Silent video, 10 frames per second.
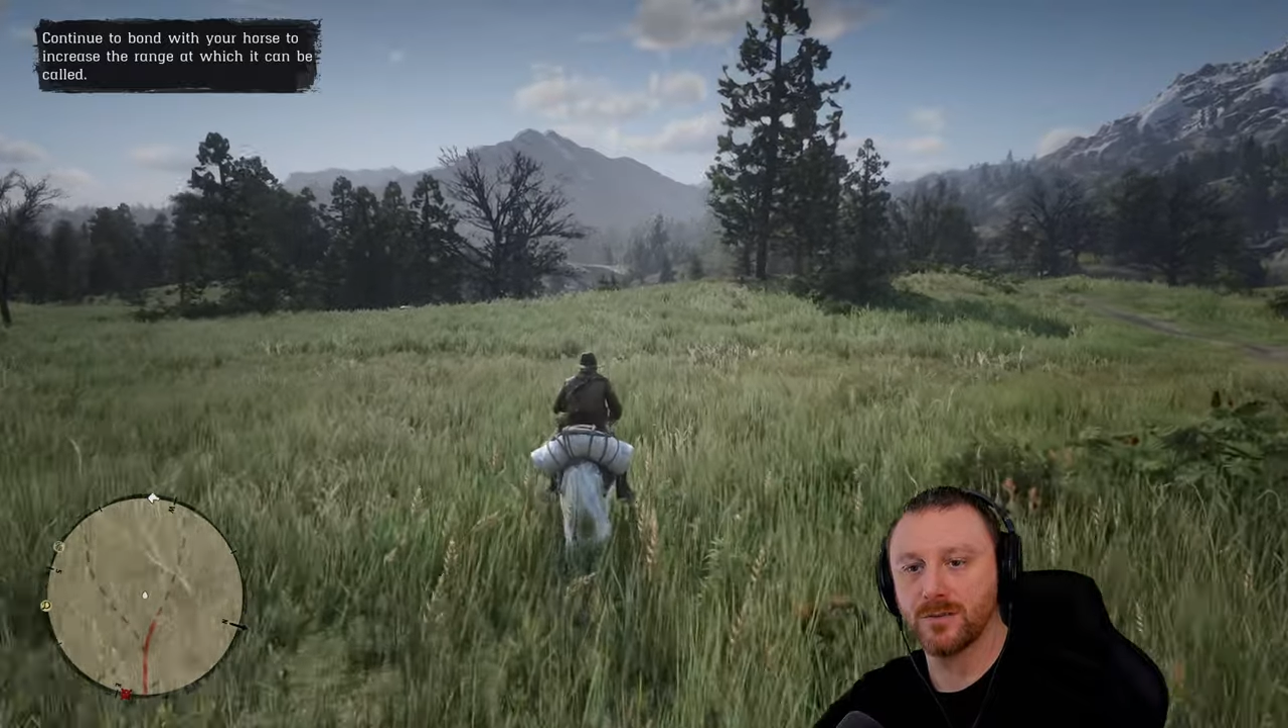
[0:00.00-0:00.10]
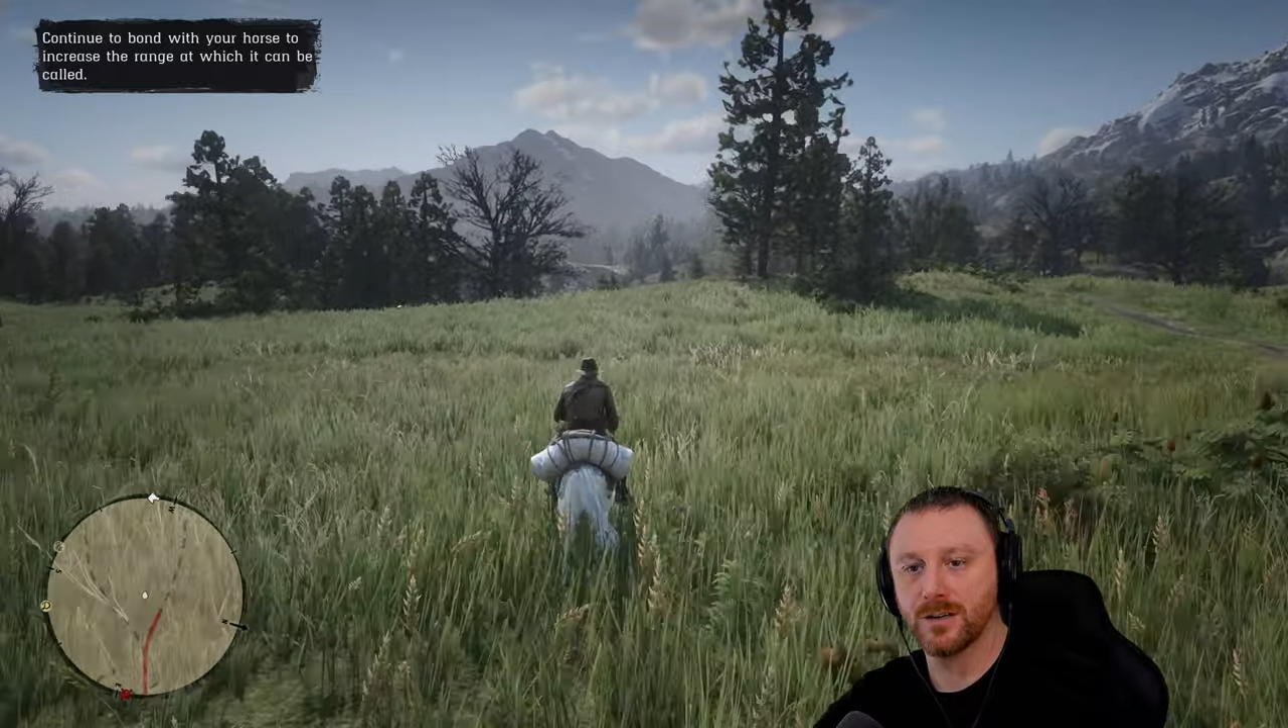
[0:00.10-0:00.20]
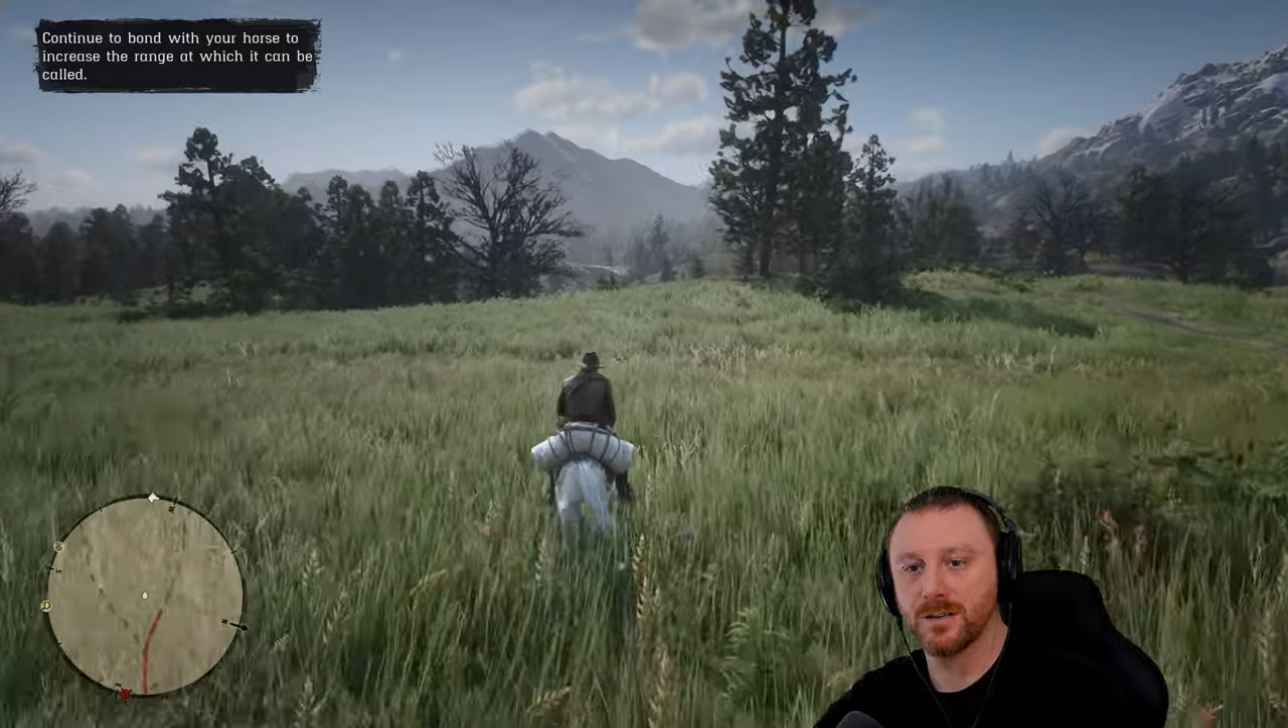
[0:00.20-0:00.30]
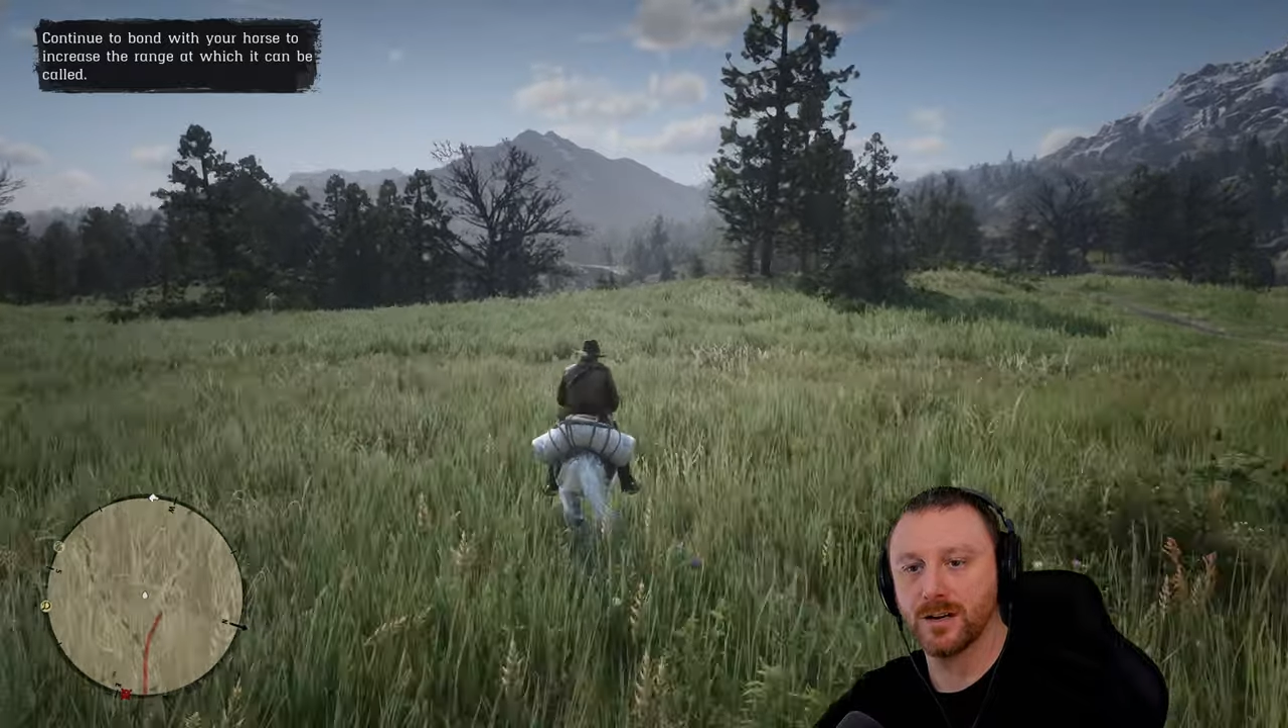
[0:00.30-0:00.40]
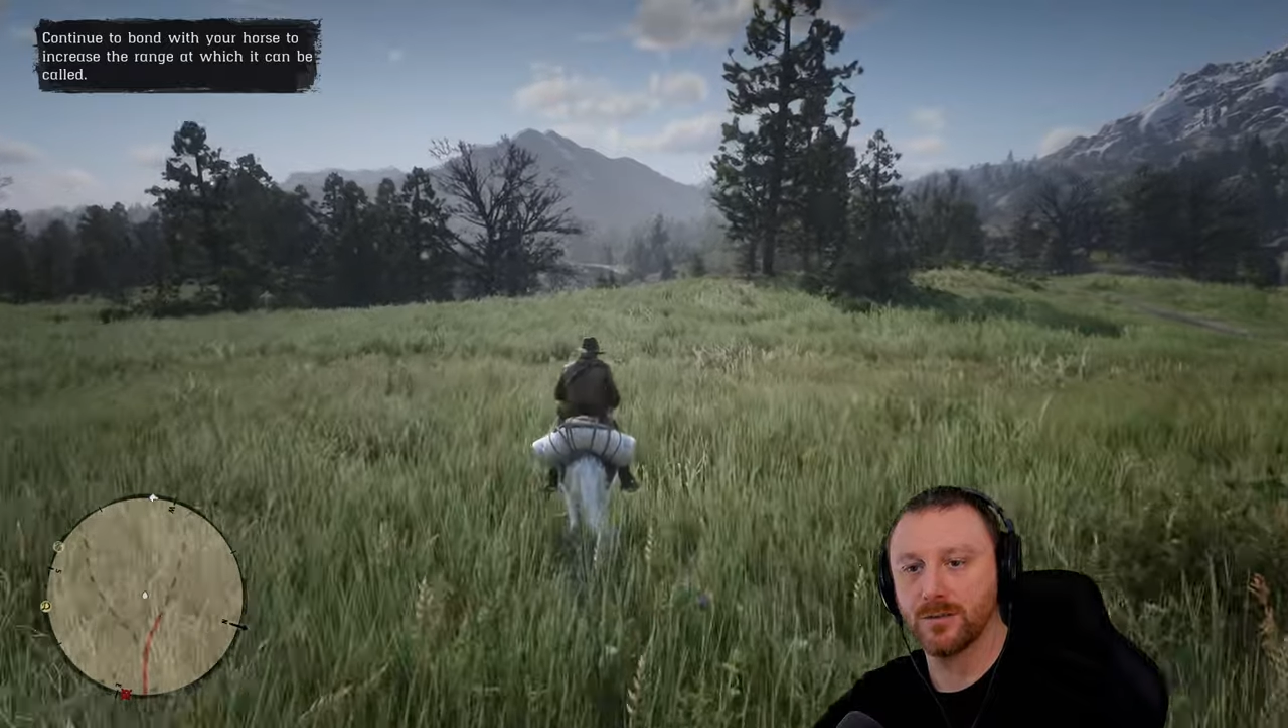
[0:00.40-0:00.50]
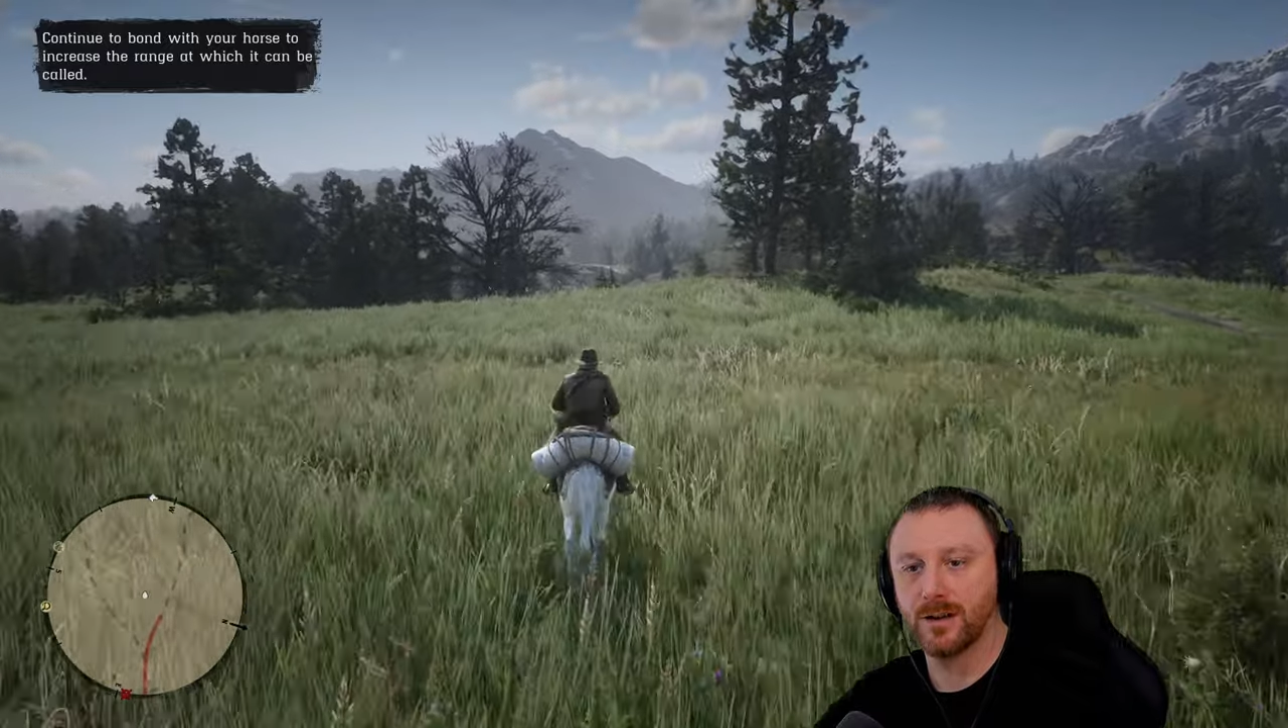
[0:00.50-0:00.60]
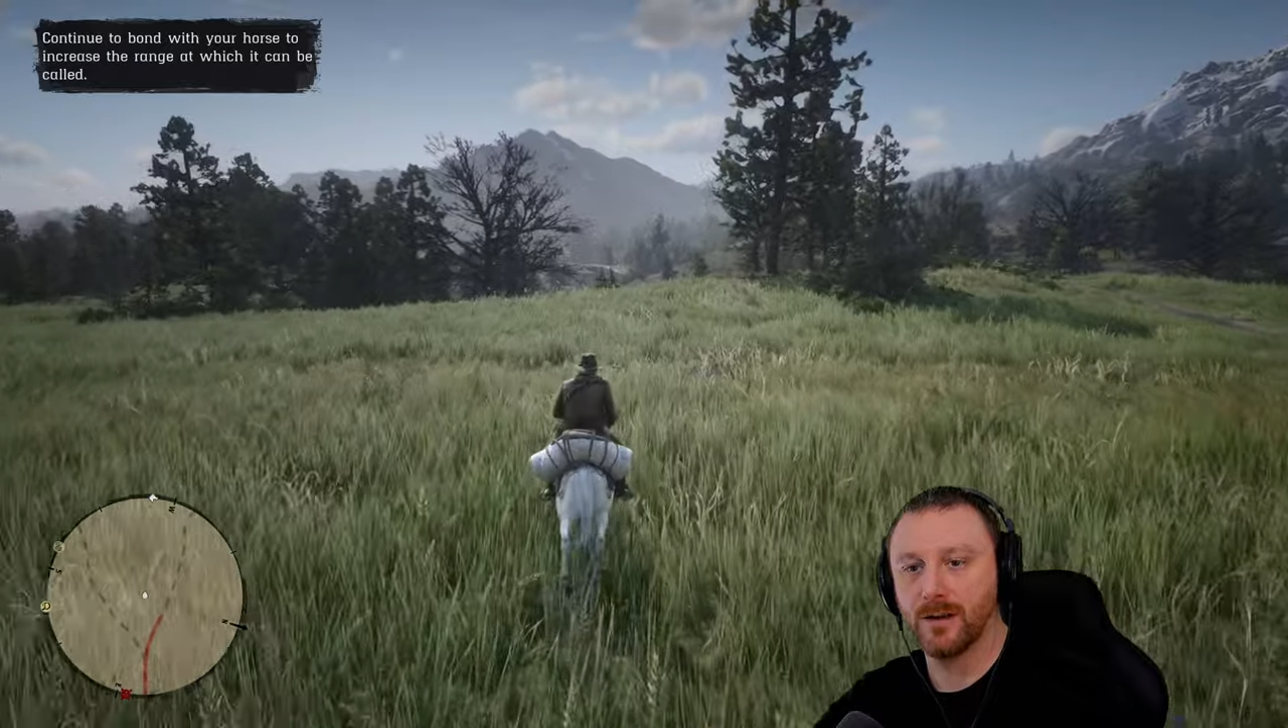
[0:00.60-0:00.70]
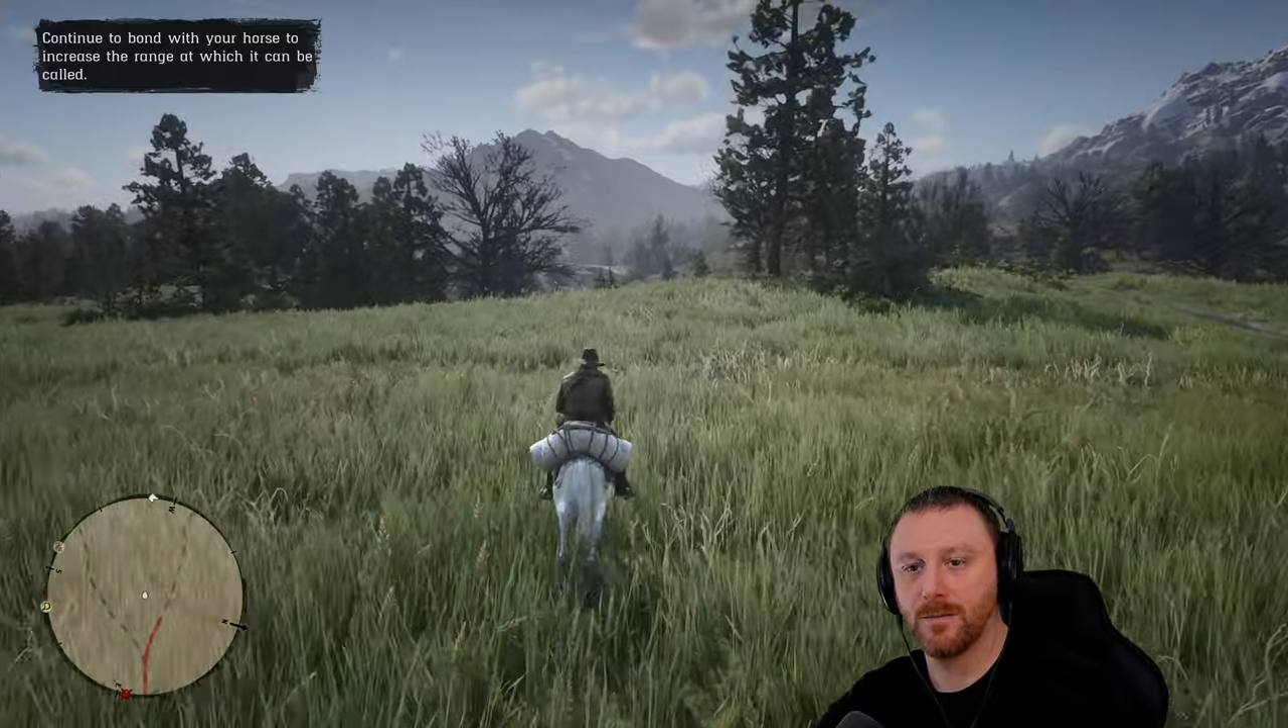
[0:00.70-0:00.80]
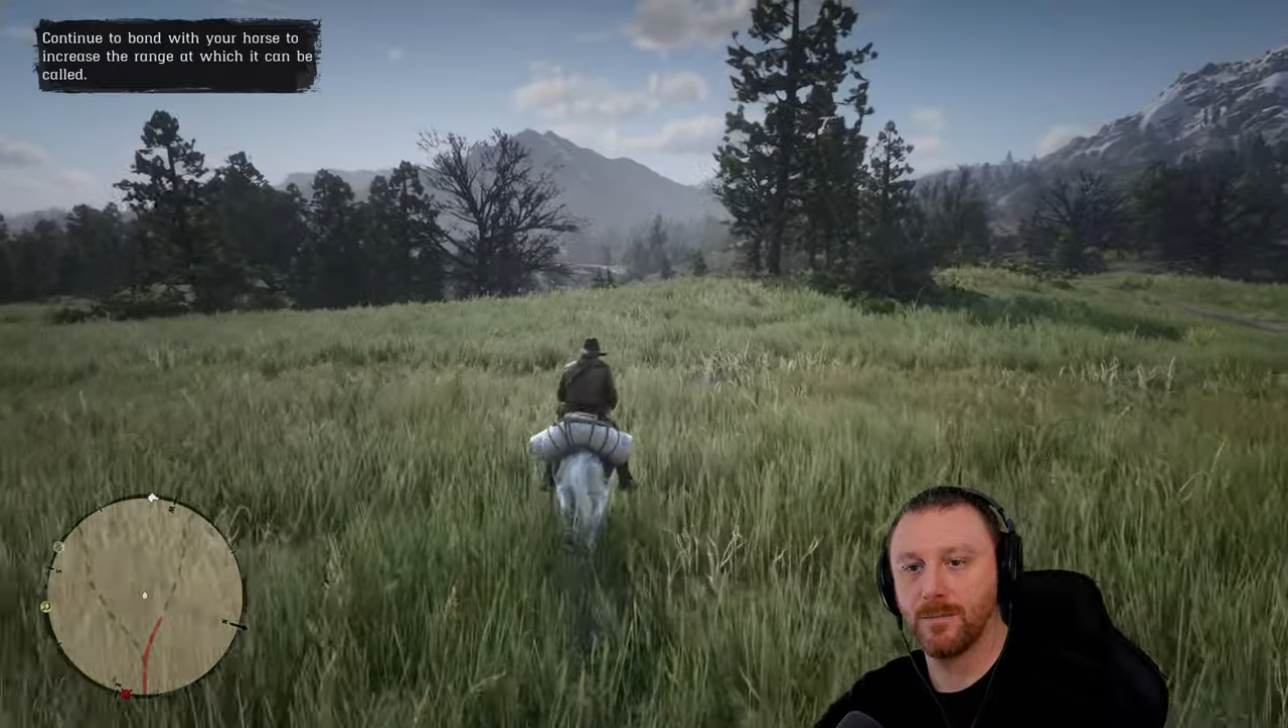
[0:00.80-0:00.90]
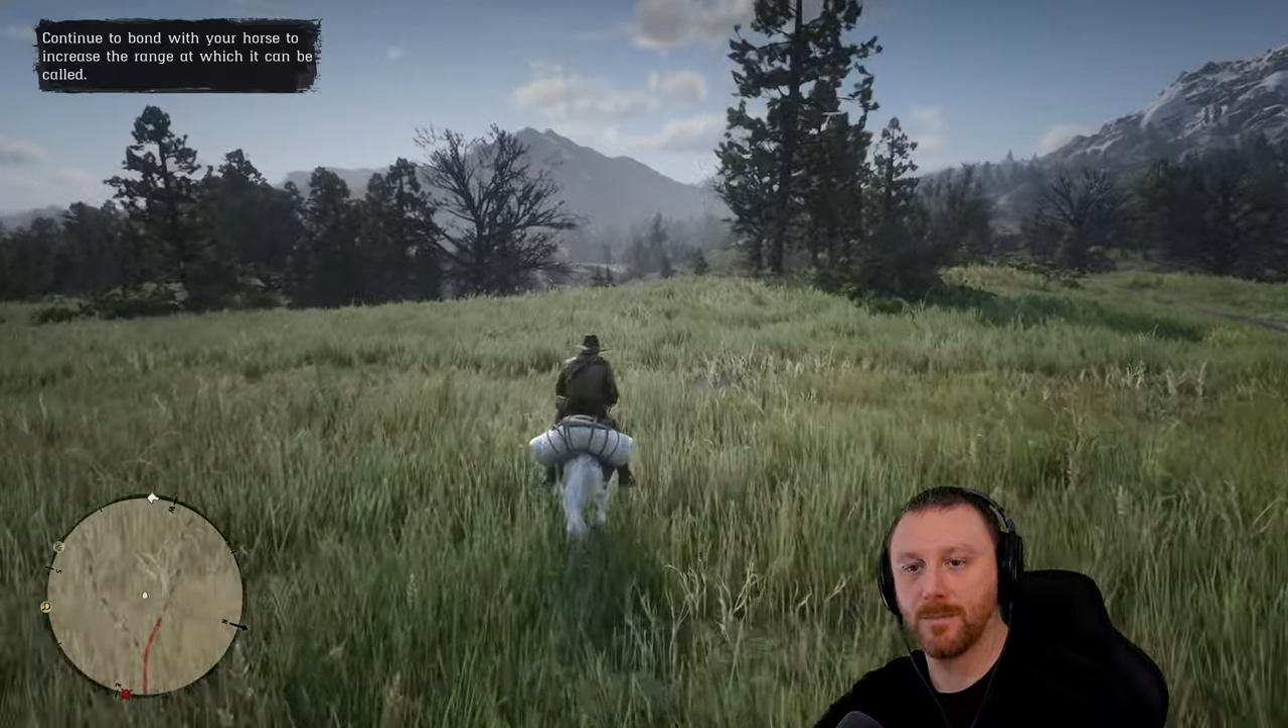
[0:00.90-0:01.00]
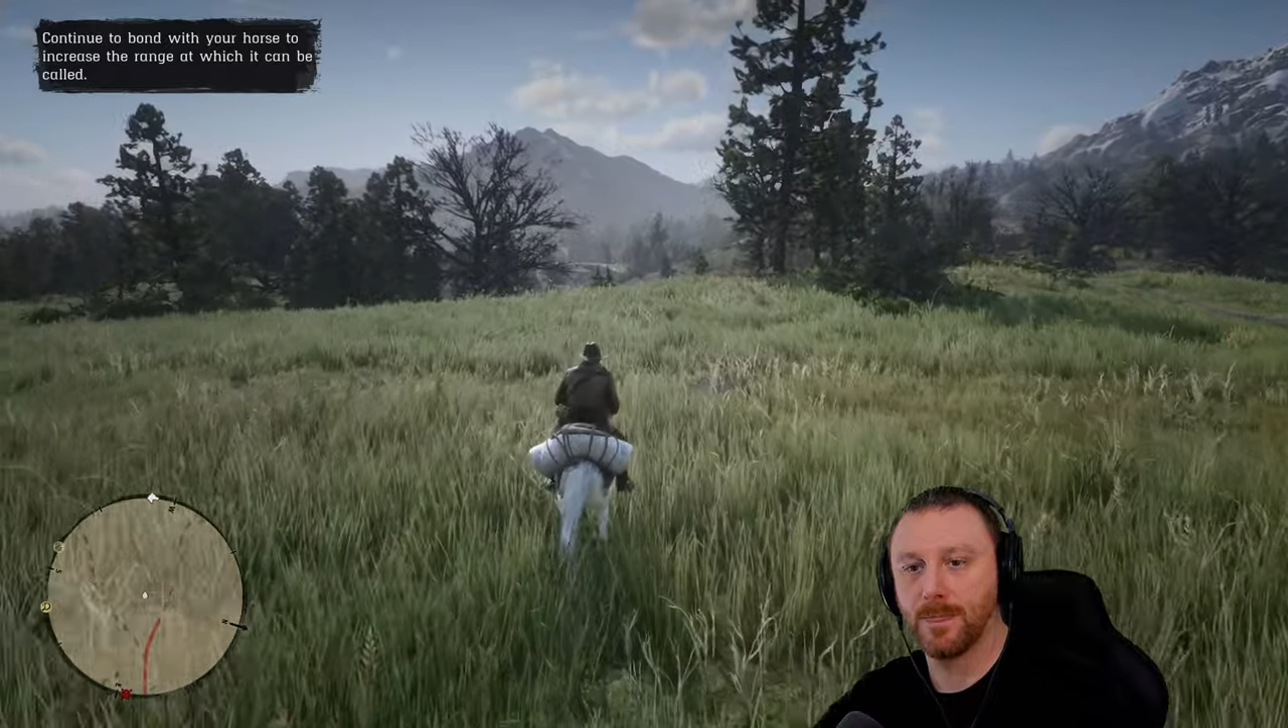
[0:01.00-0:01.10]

range. There we go.